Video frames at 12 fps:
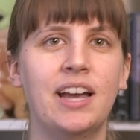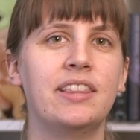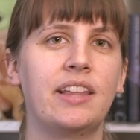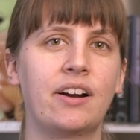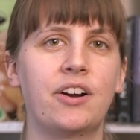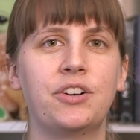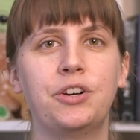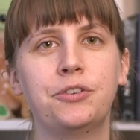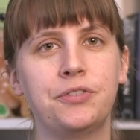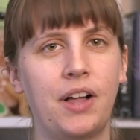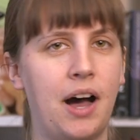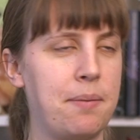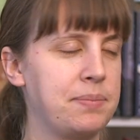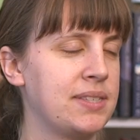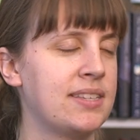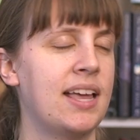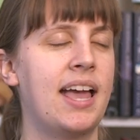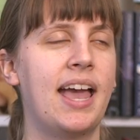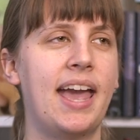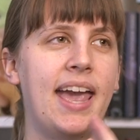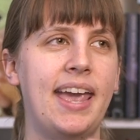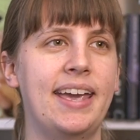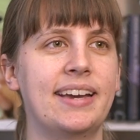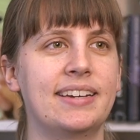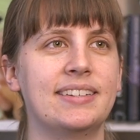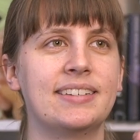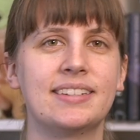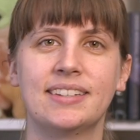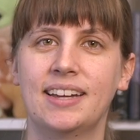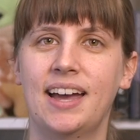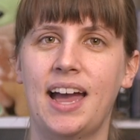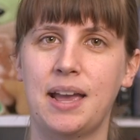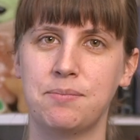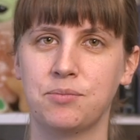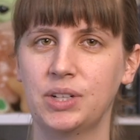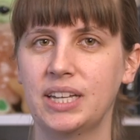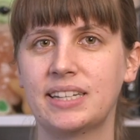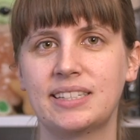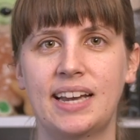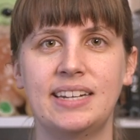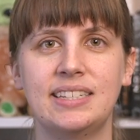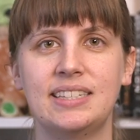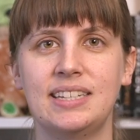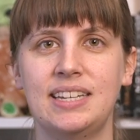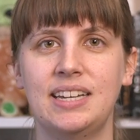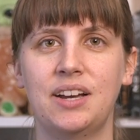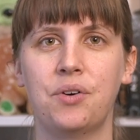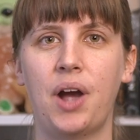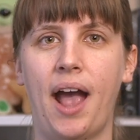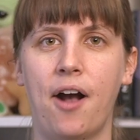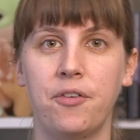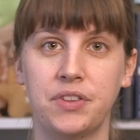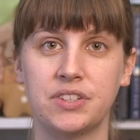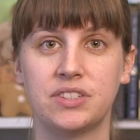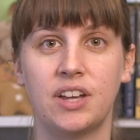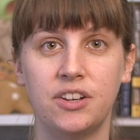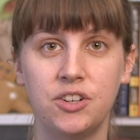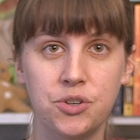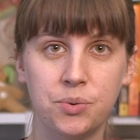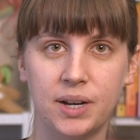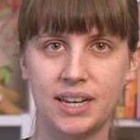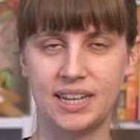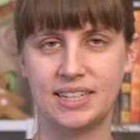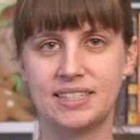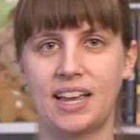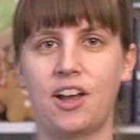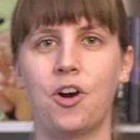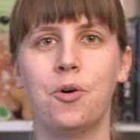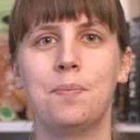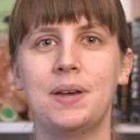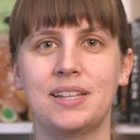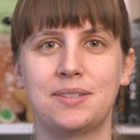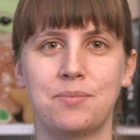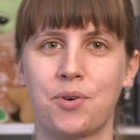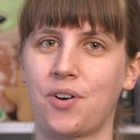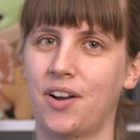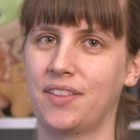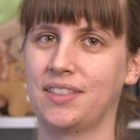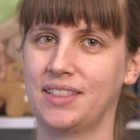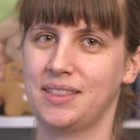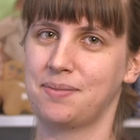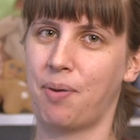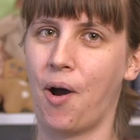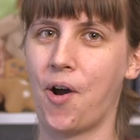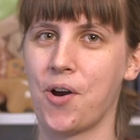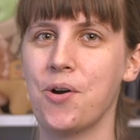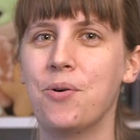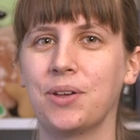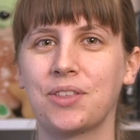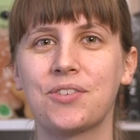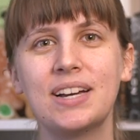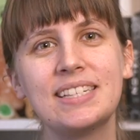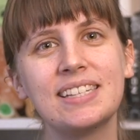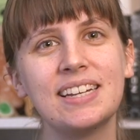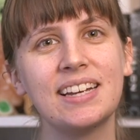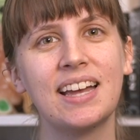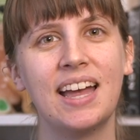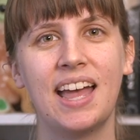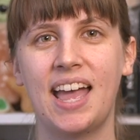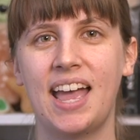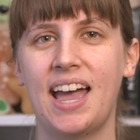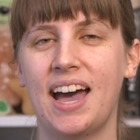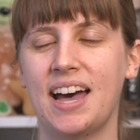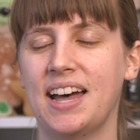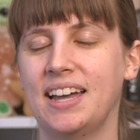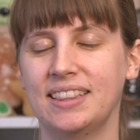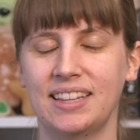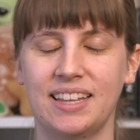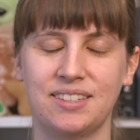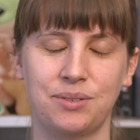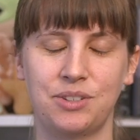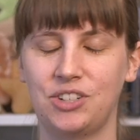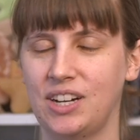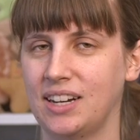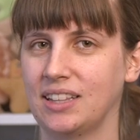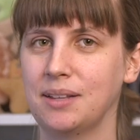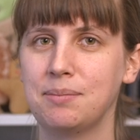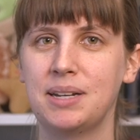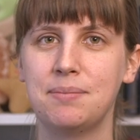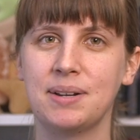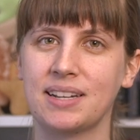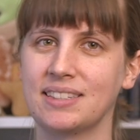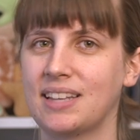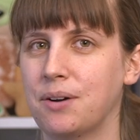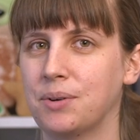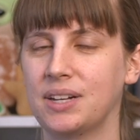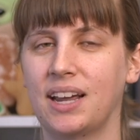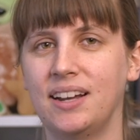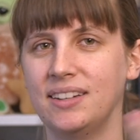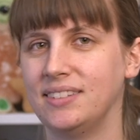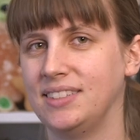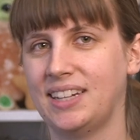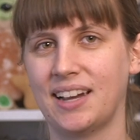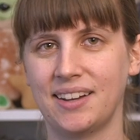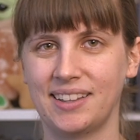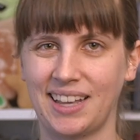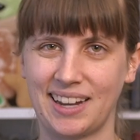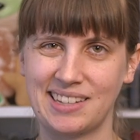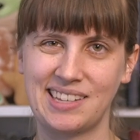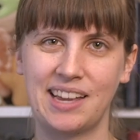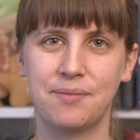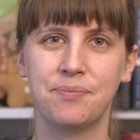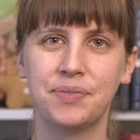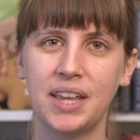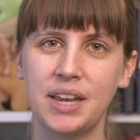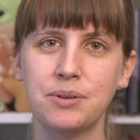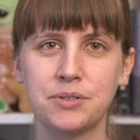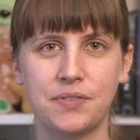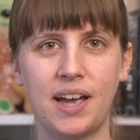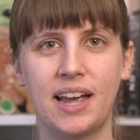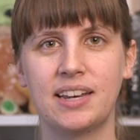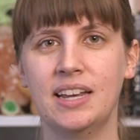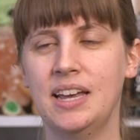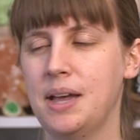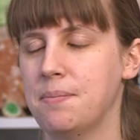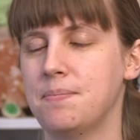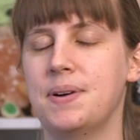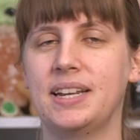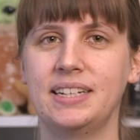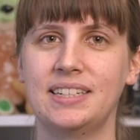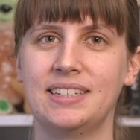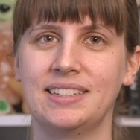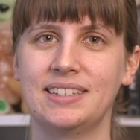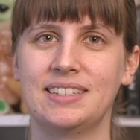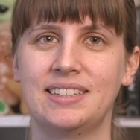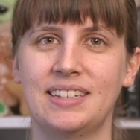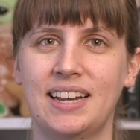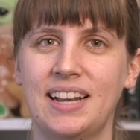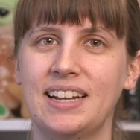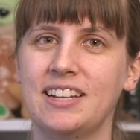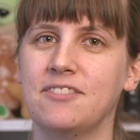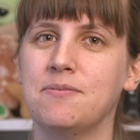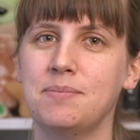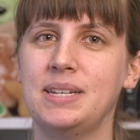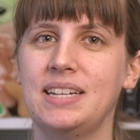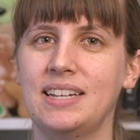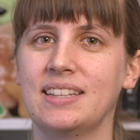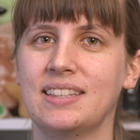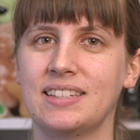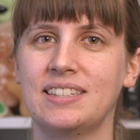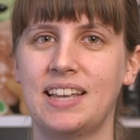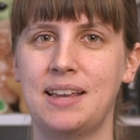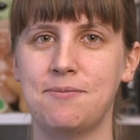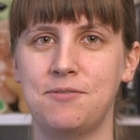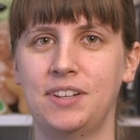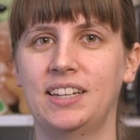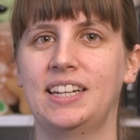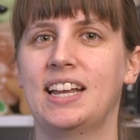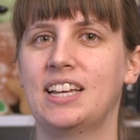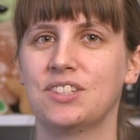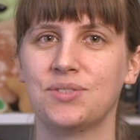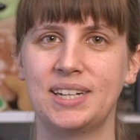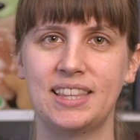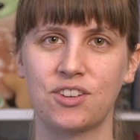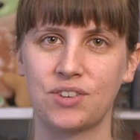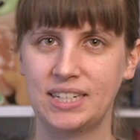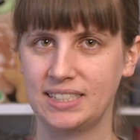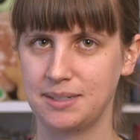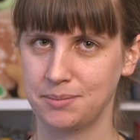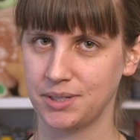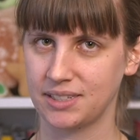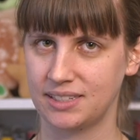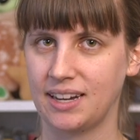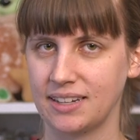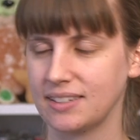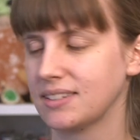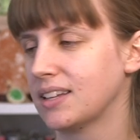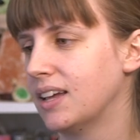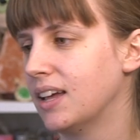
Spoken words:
There are no flops, and I'm really excited to see how this new one is. I hope it's more on par with Graceling and less with Jane Unlimited, because that one, like I said, it was fine, but it didn't give me the same feeling as reading the Graceling books does.